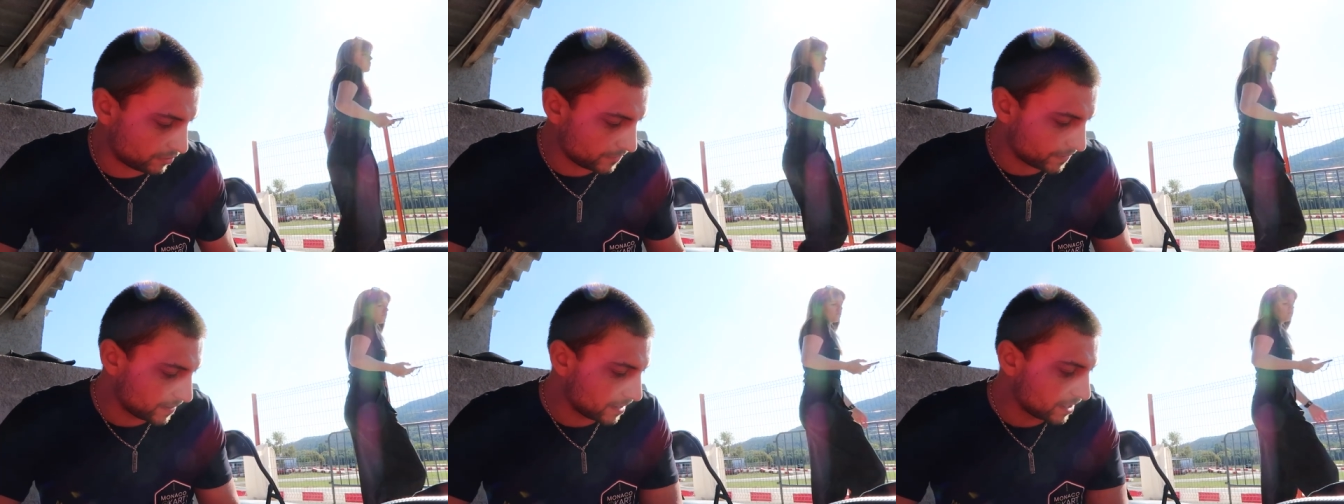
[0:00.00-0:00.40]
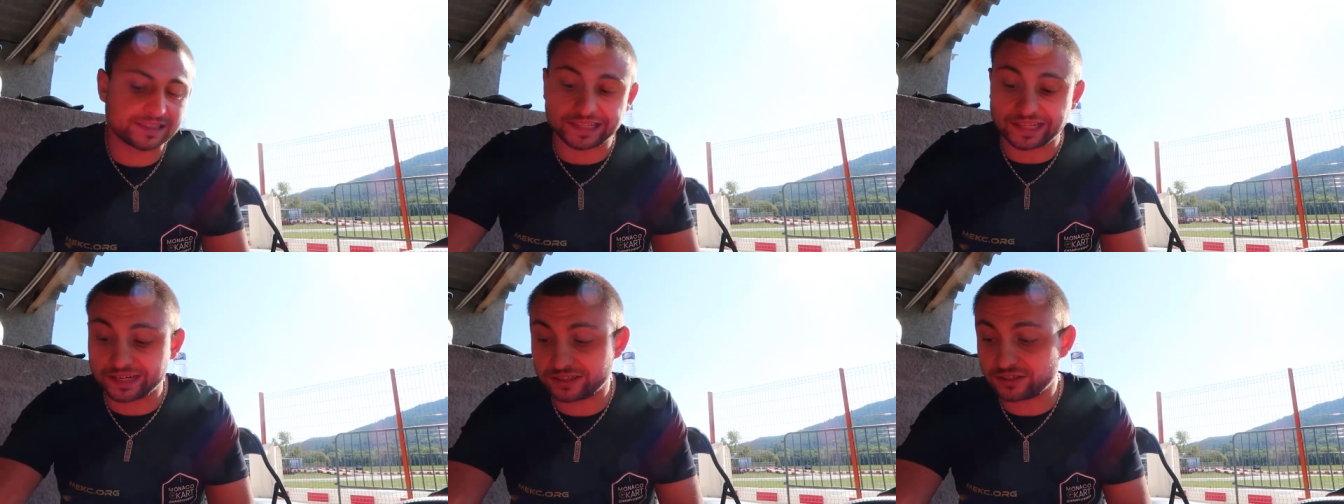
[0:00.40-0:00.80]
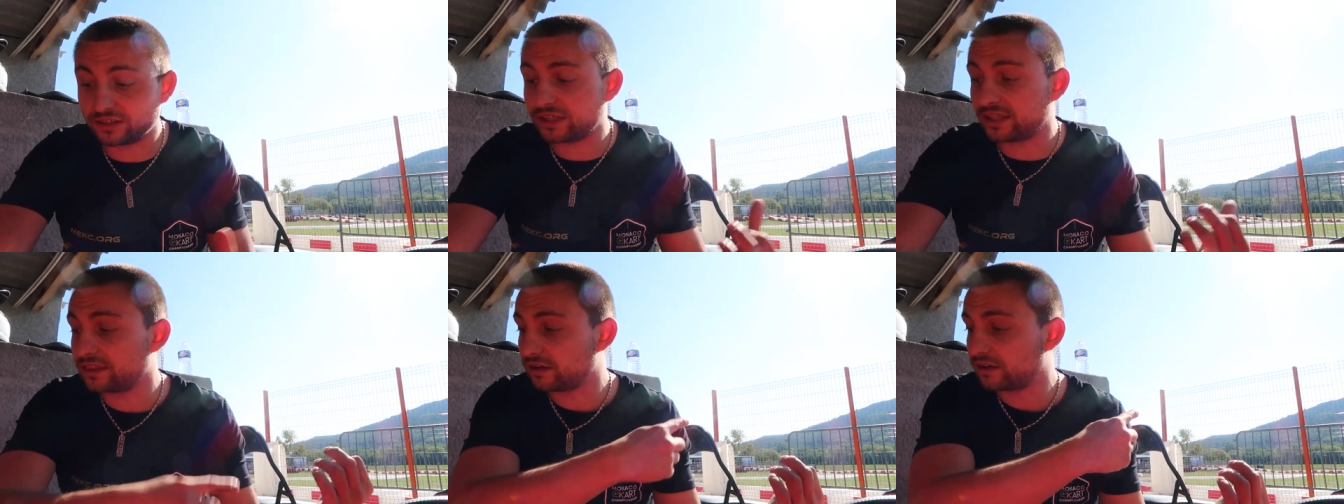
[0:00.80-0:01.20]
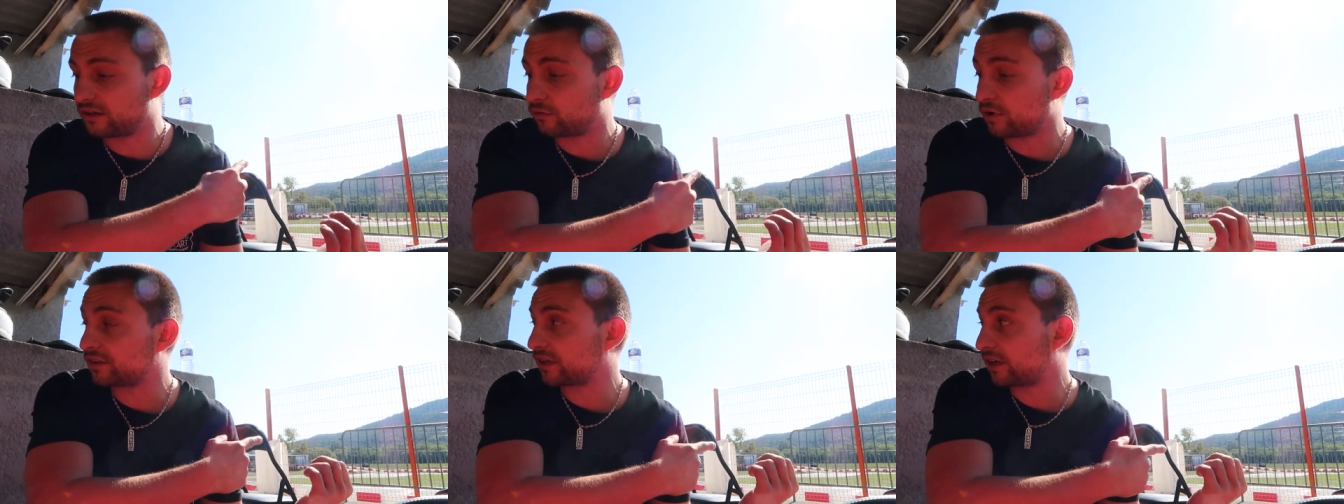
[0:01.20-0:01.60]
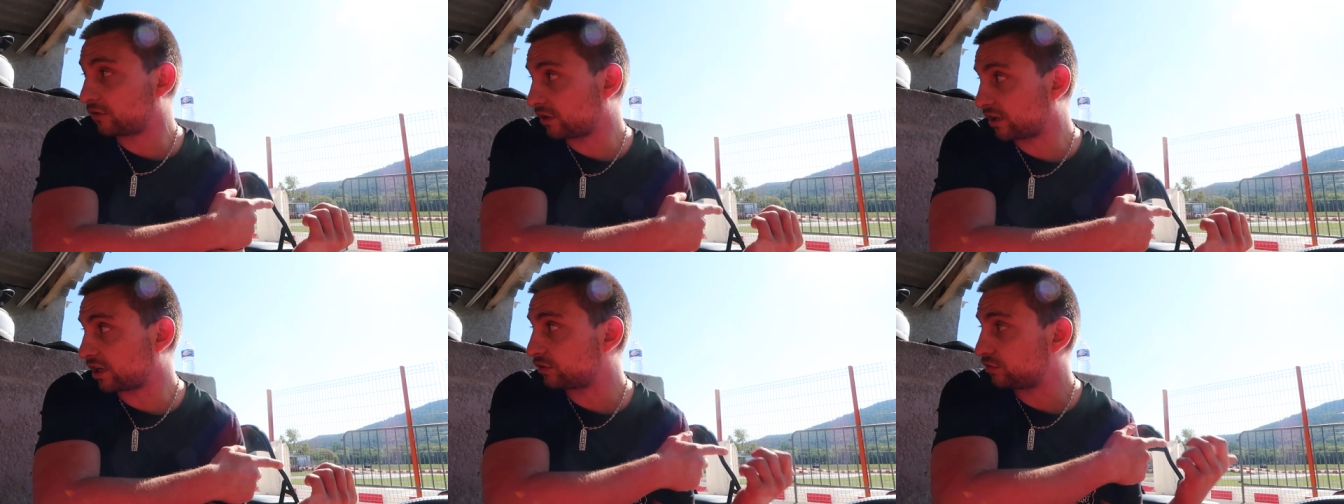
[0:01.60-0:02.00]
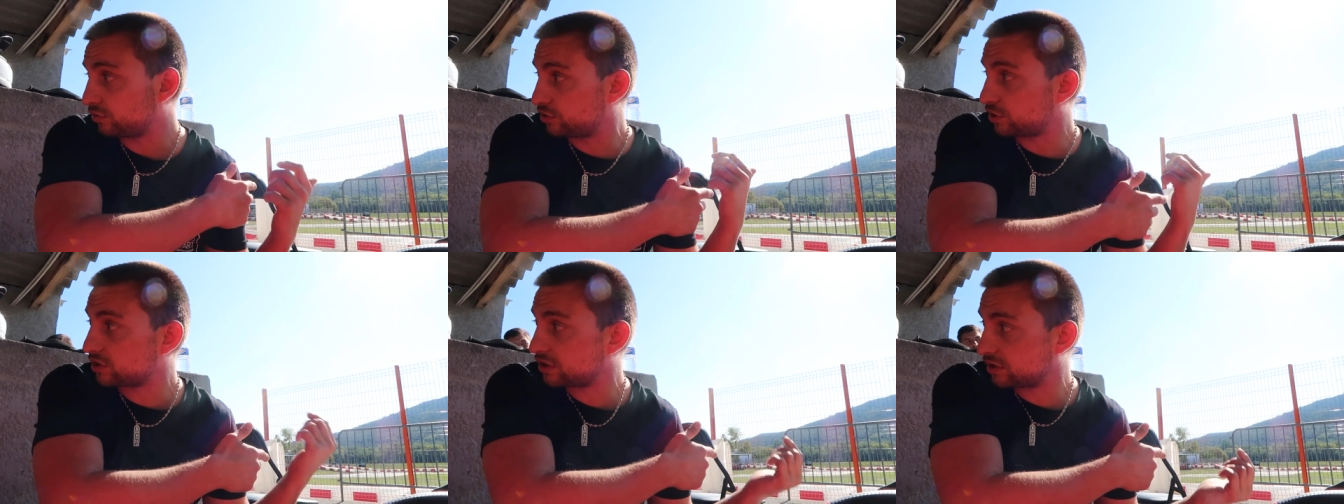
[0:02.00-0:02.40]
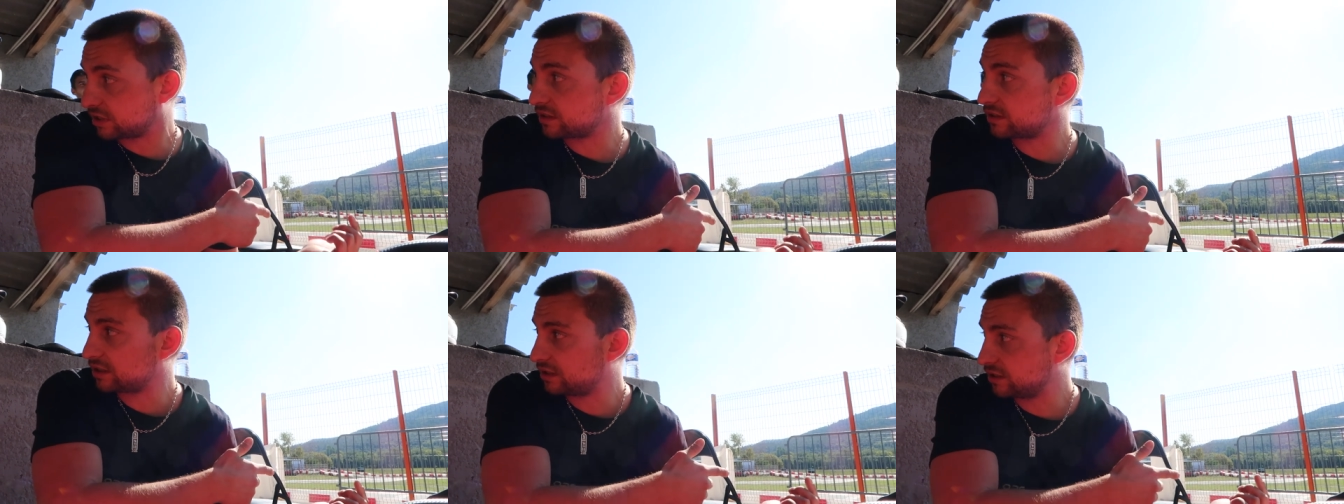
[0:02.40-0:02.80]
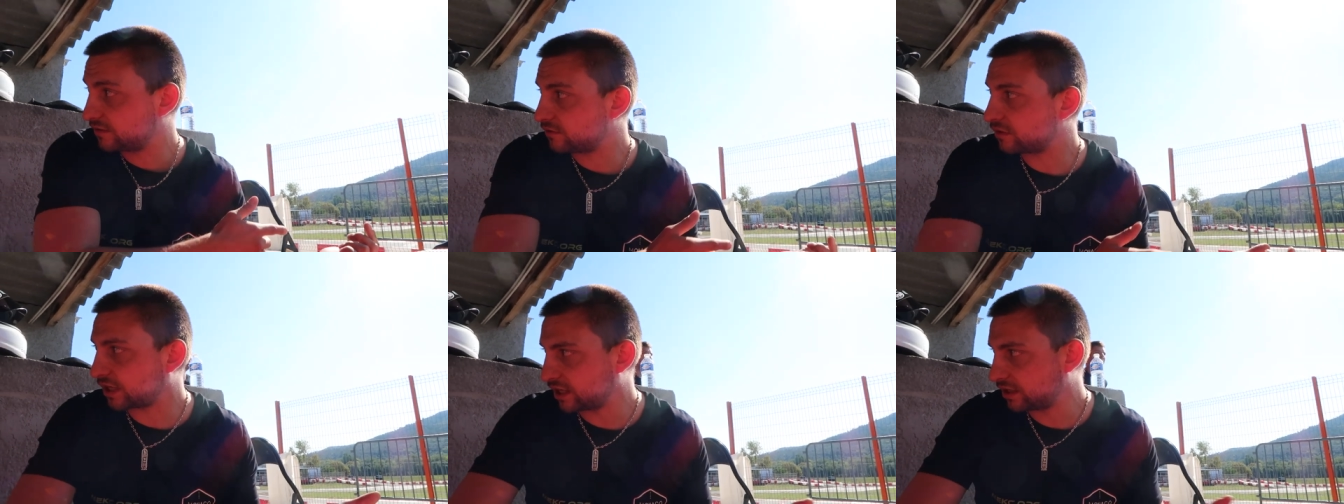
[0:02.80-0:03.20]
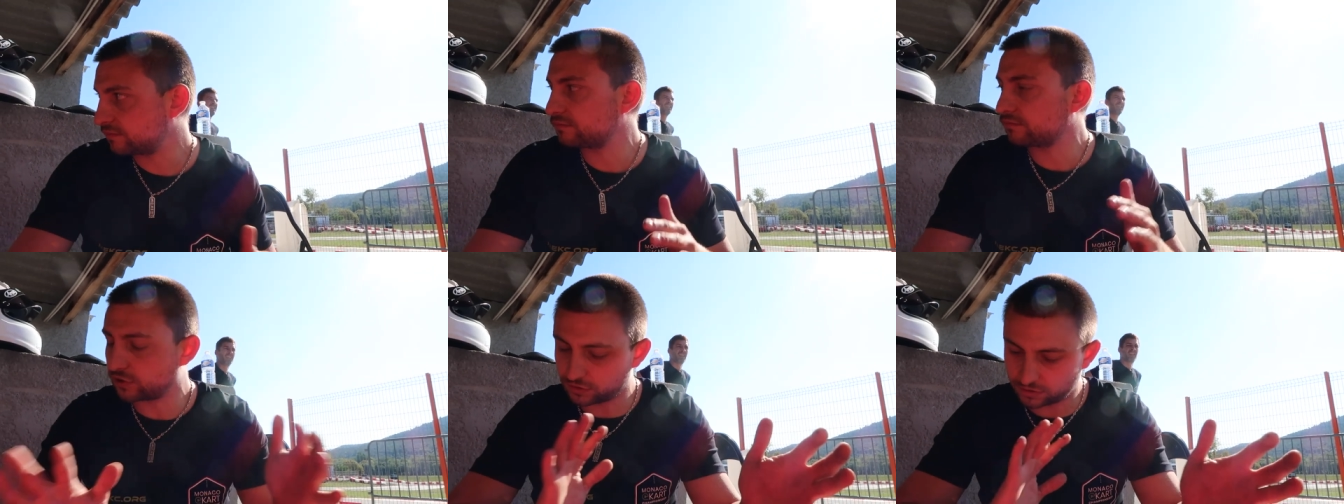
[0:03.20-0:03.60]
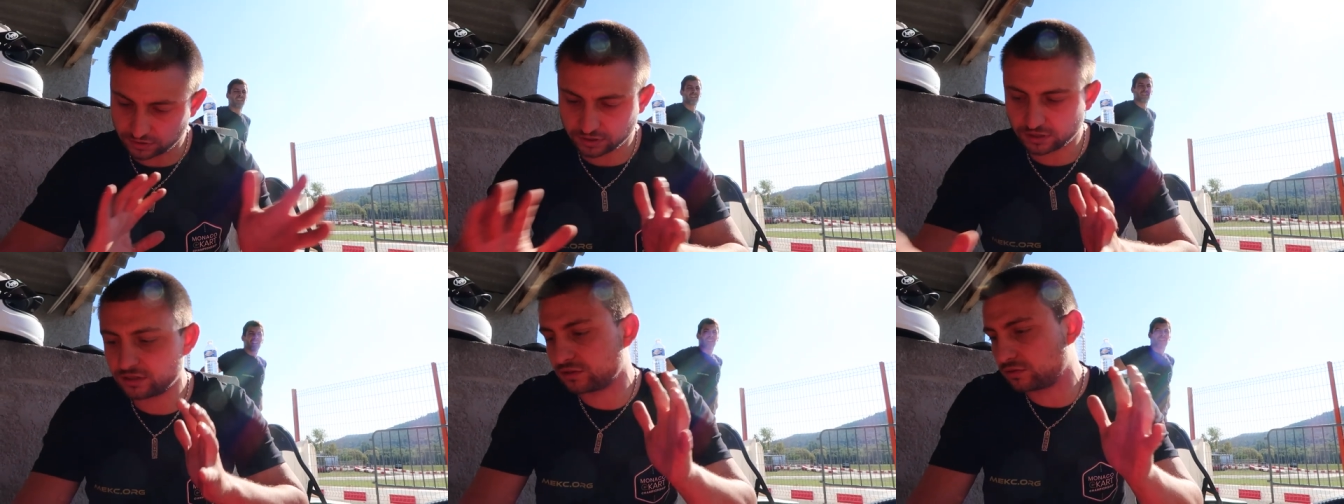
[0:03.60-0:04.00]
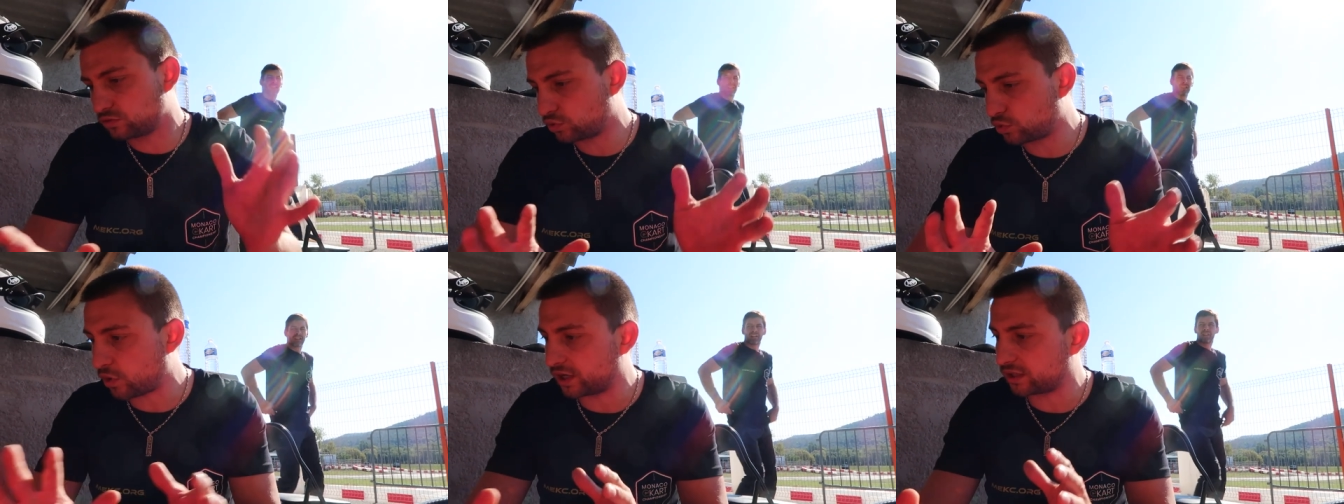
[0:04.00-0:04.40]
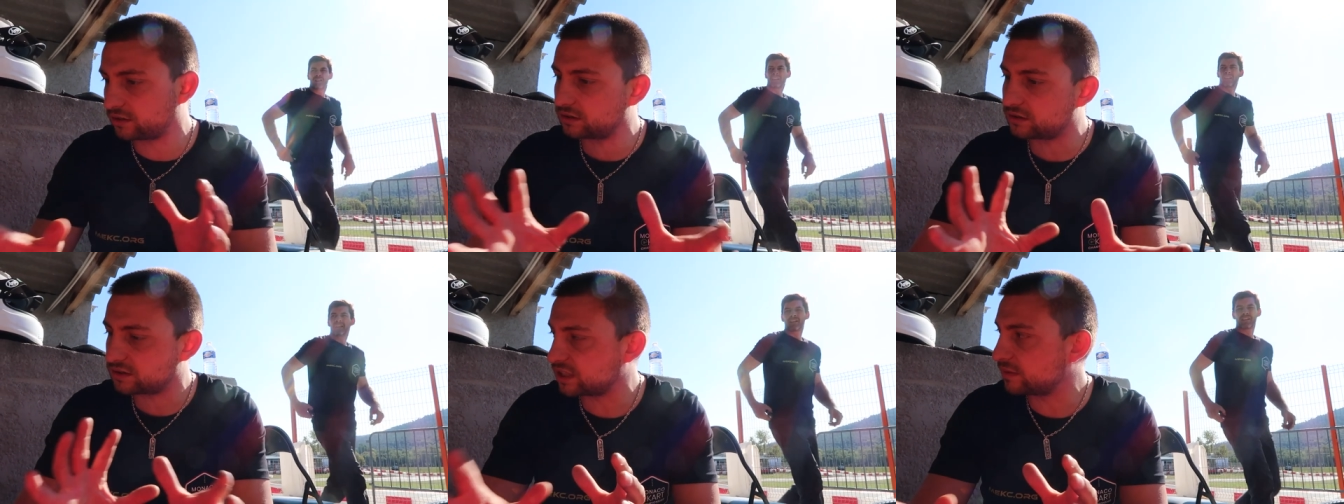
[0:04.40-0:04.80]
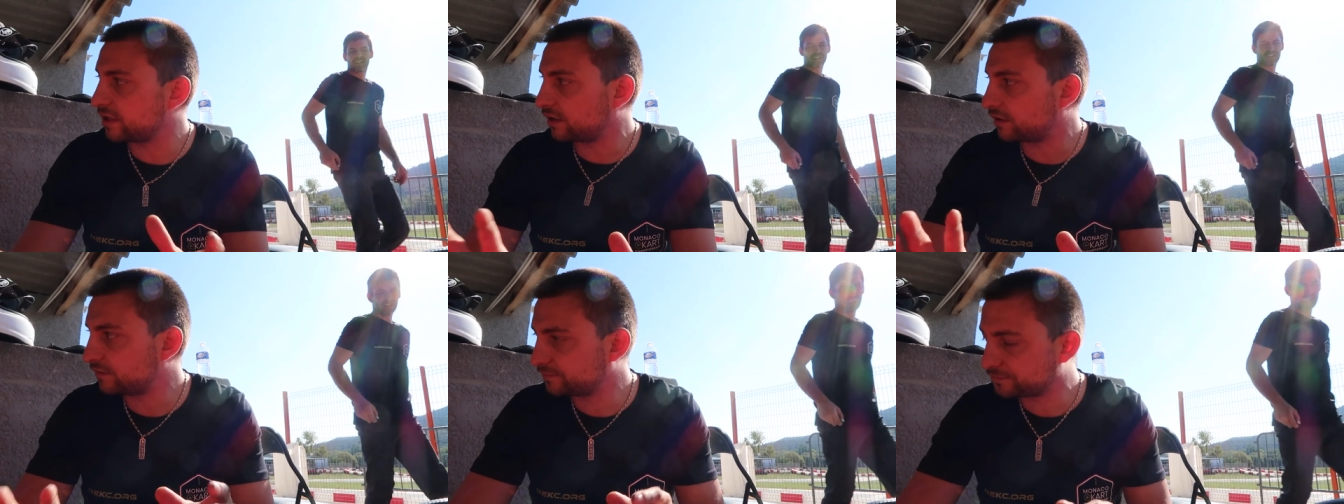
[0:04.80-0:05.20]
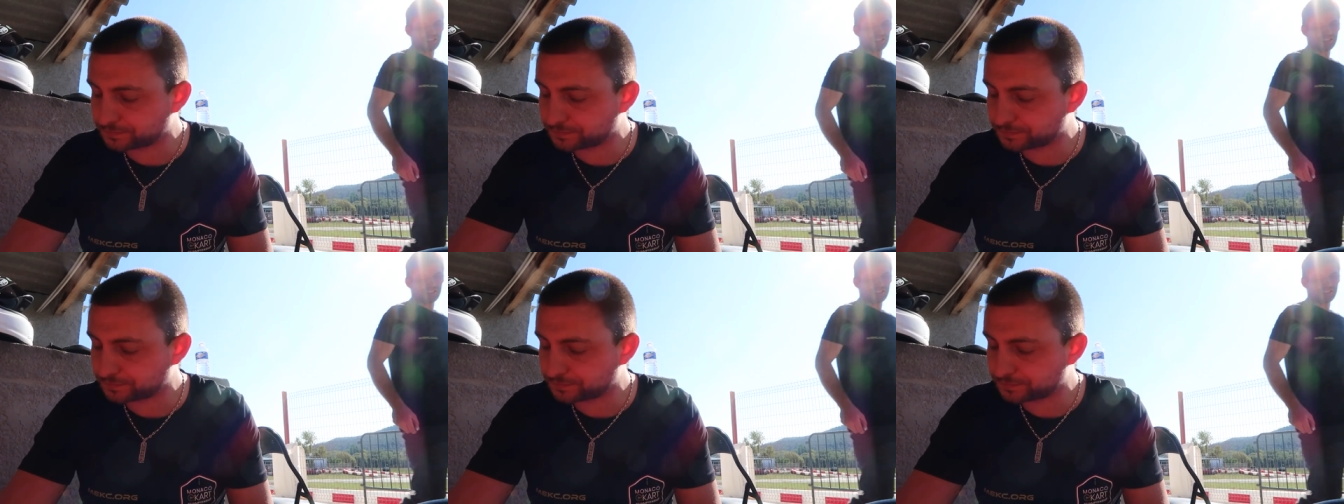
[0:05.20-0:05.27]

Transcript: flow. It's lighter than the rental go kart we just tested, okay, but quite similar.